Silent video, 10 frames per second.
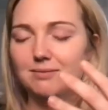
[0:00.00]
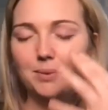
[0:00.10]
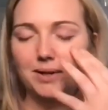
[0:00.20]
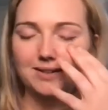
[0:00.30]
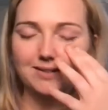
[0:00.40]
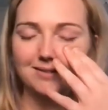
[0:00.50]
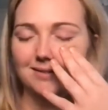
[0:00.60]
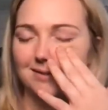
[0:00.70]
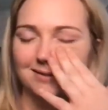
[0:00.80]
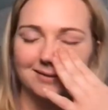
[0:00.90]
Weird
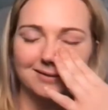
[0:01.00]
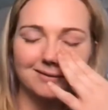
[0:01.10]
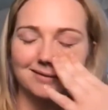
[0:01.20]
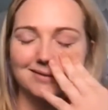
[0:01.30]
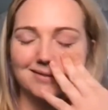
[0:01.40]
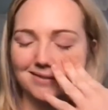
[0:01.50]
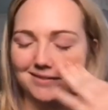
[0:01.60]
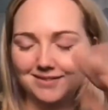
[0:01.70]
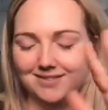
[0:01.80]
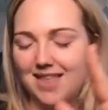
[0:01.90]

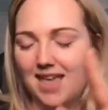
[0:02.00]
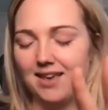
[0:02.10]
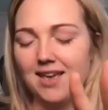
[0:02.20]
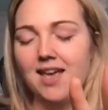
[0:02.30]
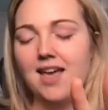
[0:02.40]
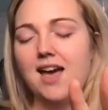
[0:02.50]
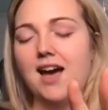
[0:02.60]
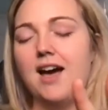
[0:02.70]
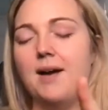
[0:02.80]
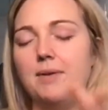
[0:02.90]
thing.
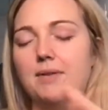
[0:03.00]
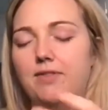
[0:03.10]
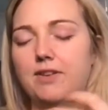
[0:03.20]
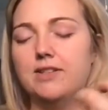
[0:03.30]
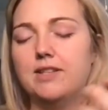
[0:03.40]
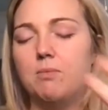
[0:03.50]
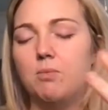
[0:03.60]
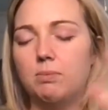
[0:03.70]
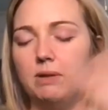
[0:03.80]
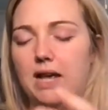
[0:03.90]
It feels like
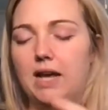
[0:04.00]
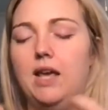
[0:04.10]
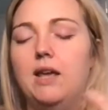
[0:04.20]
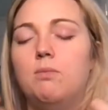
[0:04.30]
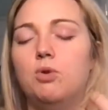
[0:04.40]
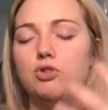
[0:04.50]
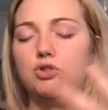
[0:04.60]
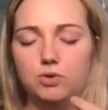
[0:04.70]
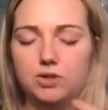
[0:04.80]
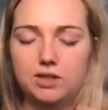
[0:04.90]
more pliant, more
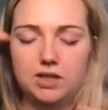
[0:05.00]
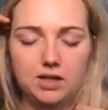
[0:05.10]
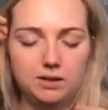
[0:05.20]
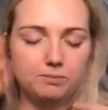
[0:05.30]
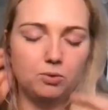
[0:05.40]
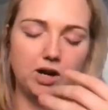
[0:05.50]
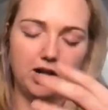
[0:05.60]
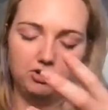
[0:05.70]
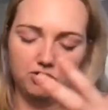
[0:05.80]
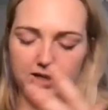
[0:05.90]
juicy, more
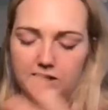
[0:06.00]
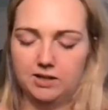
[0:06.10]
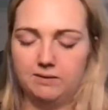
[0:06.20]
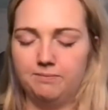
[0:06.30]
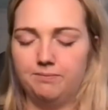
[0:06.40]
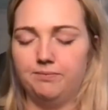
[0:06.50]
hydrated.